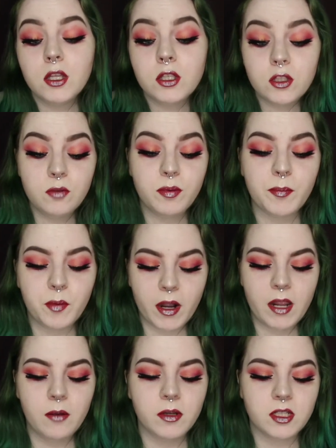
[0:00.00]
super
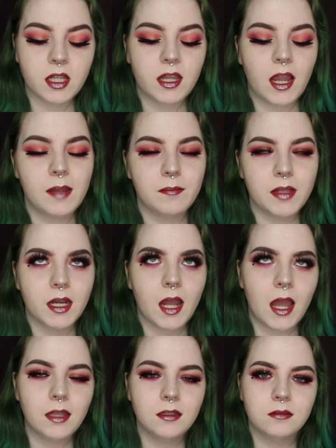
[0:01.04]
bright, which like I mean
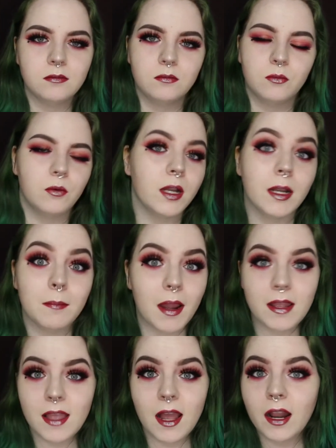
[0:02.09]
I wouldn't
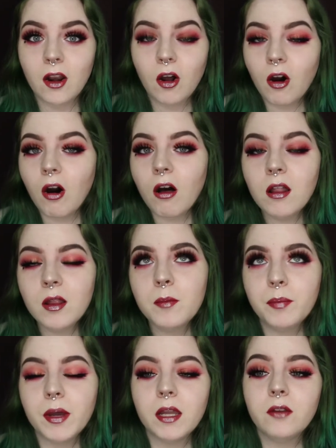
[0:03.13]
mind that at all,
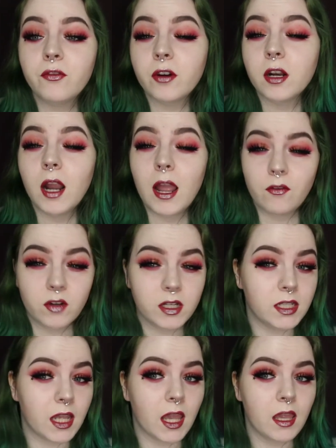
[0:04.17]
but for every
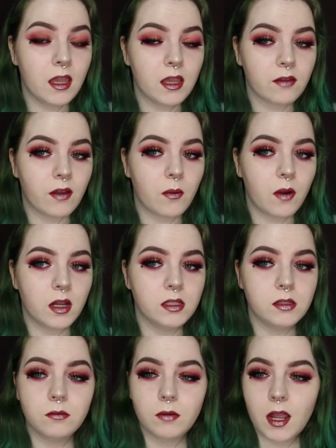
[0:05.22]
day if I want to
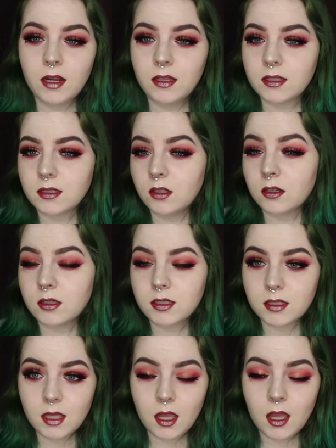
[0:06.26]
do red, this looks,